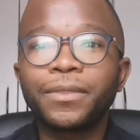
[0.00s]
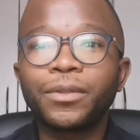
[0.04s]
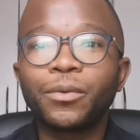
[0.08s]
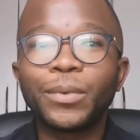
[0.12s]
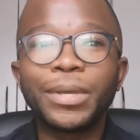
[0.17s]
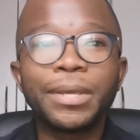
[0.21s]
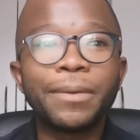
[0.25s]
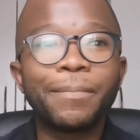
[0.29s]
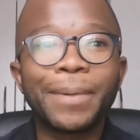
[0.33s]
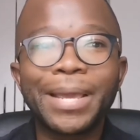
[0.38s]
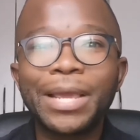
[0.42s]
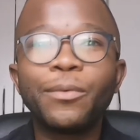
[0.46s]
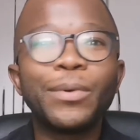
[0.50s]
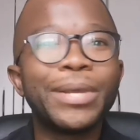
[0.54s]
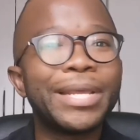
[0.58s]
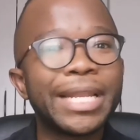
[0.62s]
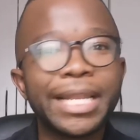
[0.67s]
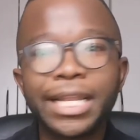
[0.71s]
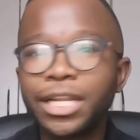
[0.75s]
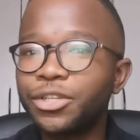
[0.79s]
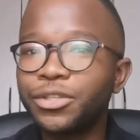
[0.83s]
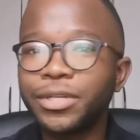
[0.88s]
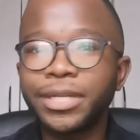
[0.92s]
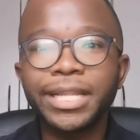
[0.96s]
we
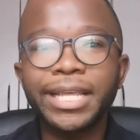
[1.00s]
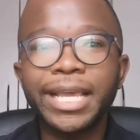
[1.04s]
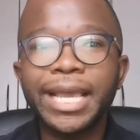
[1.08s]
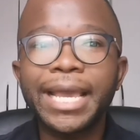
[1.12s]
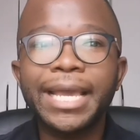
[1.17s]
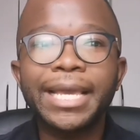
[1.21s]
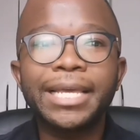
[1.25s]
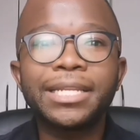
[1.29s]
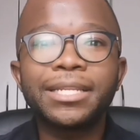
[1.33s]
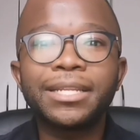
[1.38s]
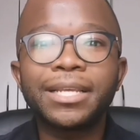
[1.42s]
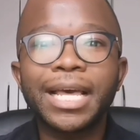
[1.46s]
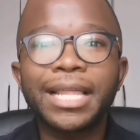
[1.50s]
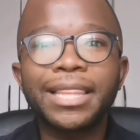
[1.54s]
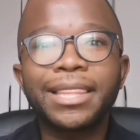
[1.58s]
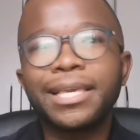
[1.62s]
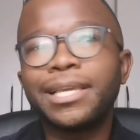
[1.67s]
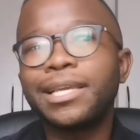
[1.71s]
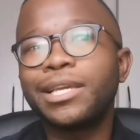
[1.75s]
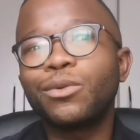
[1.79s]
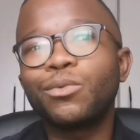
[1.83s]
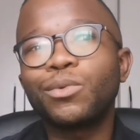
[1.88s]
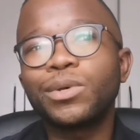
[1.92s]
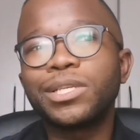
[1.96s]
literally had, I
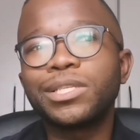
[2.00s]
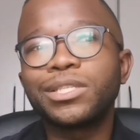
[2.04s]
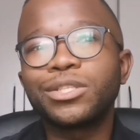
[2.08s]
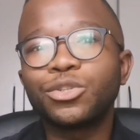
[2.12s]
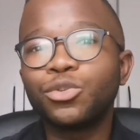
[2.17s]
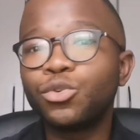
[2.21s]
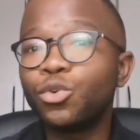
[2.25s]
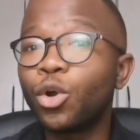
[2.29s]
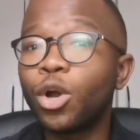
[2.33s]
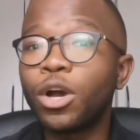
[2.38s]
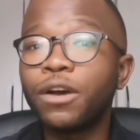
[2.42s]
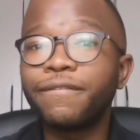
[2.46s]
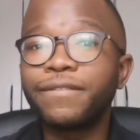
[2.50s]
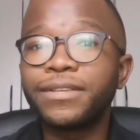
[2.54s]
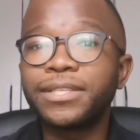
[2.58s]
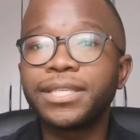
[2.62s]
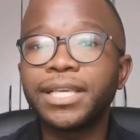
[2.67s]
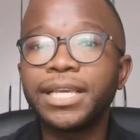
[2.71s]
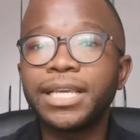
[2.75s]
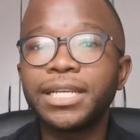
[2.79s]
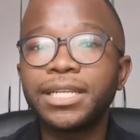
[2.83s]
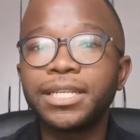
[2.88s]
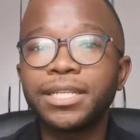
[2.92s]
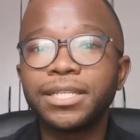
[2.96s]
think it was 2
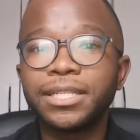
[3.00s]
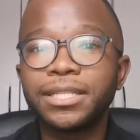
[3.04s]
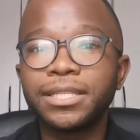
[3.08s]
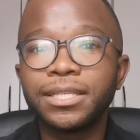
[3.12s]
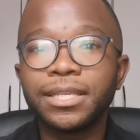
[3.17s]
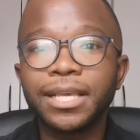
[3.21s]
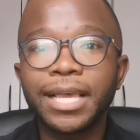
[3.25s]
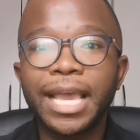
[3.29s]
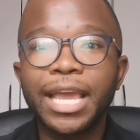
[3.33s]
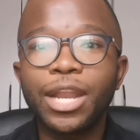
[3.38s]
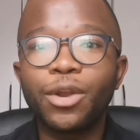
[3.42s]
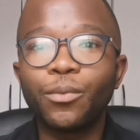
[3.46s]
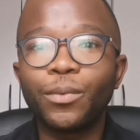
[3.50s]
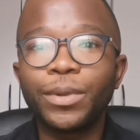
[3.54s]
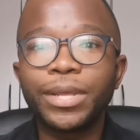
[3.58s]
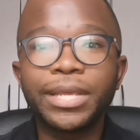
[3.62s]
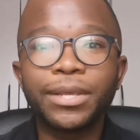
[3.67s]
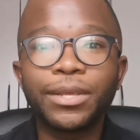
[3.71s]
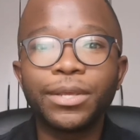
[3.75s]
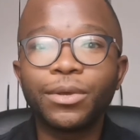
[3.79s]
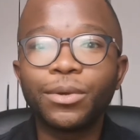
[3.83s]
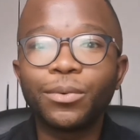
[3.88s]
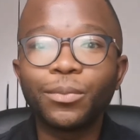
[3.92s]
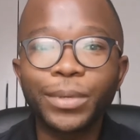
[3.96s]
conversations, and
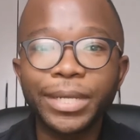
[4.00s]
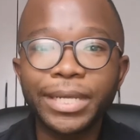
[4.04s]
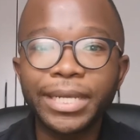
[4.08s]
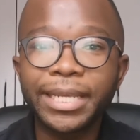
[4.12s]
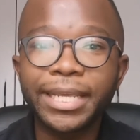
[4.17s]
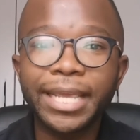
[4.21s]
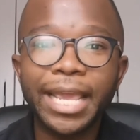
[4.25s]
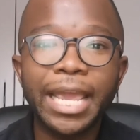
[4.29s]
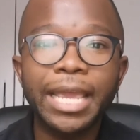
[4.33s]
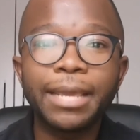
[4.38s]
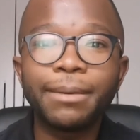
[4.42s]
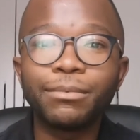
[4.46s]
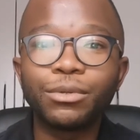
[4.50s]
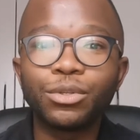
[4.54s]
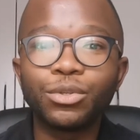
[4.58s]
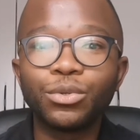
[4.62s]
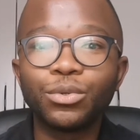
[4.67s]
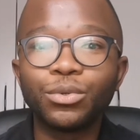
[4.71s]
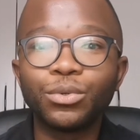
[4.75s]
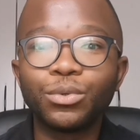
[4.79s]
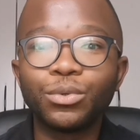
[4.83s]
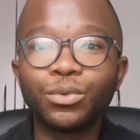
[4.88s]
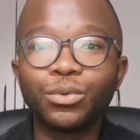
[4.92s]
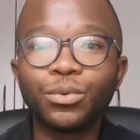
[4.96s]
we came
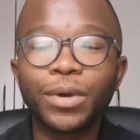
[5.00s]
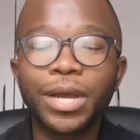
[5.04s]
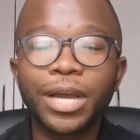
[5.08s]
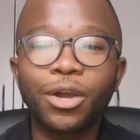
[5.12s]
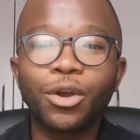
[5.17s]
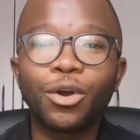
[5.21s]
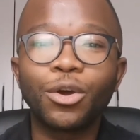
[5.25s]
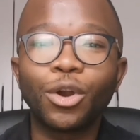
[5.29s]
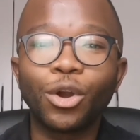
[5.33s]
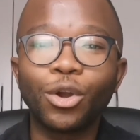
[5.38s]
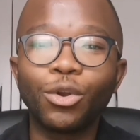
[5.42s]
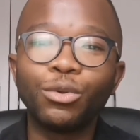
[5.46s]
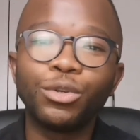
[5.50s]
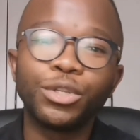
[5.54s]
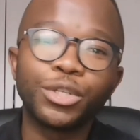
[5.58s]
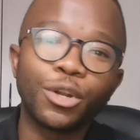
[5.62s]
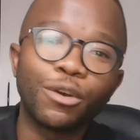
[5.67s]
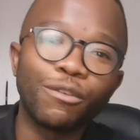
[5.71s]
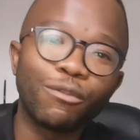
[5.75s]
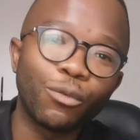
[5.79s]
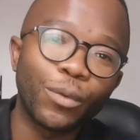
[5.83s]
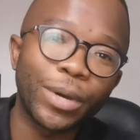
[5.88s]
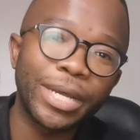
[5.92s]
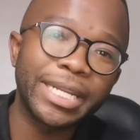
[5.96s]
to a
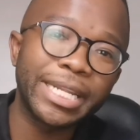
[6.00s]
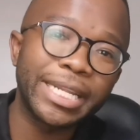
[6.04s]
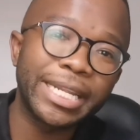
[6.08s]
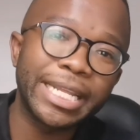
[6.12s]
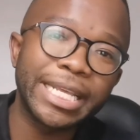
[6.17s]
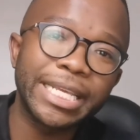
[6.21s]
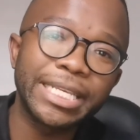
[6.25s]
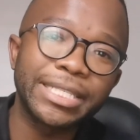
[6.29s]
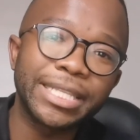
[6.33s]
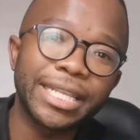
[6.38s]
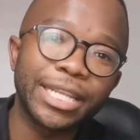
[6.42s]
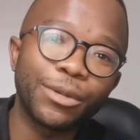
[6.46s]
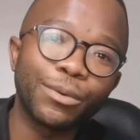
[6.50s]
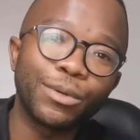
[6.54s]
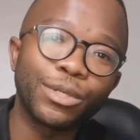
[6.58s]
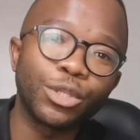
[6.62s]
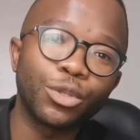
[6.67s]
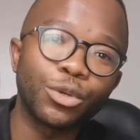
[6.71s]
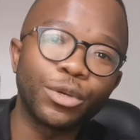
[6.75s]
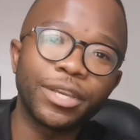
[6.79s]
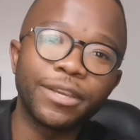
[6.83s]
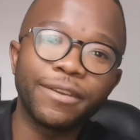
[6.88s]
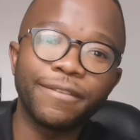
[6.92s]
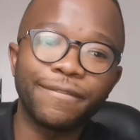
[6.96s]
conclusion of what it is that he was
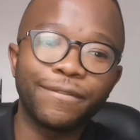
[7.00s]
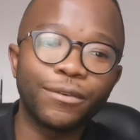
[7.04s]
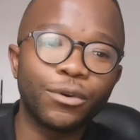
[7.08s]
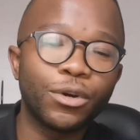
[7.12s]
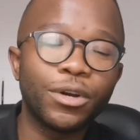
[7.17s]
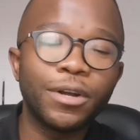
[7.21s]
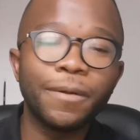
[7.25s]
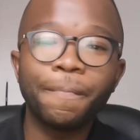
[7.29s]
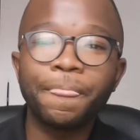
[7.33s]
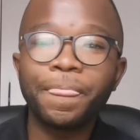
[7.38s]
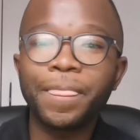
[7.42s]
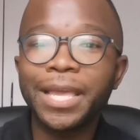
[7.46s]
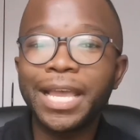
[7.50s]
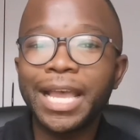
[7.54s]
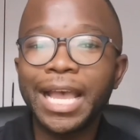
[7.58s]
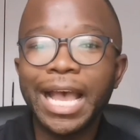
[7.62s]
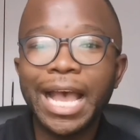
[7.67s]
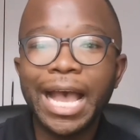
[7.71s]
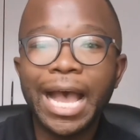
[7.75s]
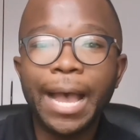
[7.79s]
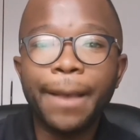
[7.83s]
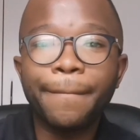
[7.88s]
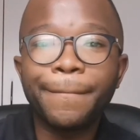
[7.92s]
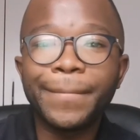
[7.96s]
looking for.
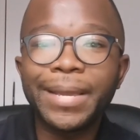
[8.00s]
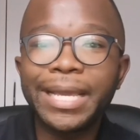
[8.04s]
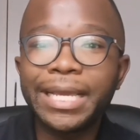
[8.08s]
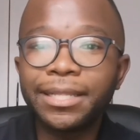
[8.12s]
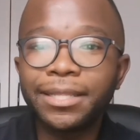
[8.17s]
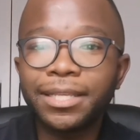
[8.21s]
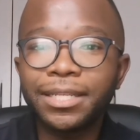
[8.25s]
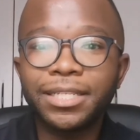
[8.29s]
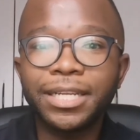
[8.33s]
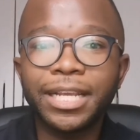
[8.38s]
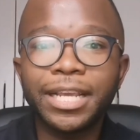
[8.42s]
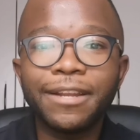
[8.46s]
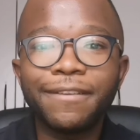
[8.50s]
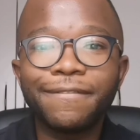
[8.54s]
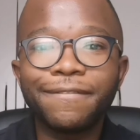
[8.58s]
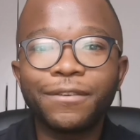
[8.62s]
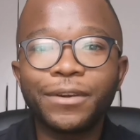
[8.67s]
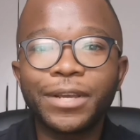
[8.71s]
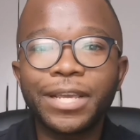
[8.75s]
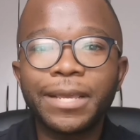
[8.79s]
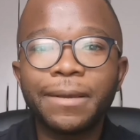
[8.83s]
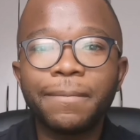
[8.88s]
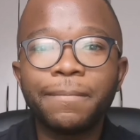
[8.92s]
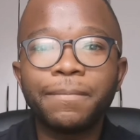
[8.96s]
I made the chain
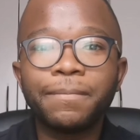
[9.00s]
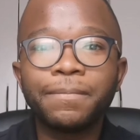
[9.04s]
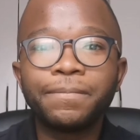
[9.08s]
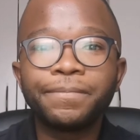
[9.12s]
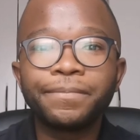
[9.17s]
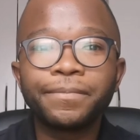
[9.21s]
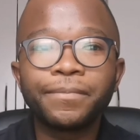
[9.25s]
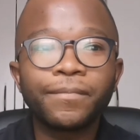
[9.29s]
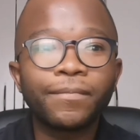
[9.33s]
for him,